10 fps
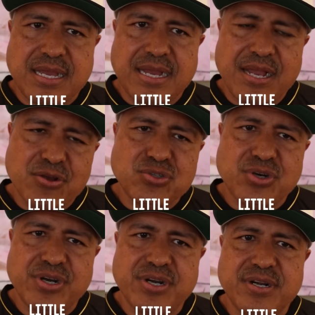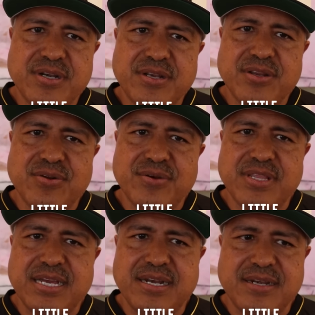I also heard, you know,
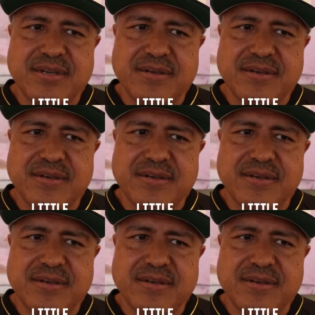that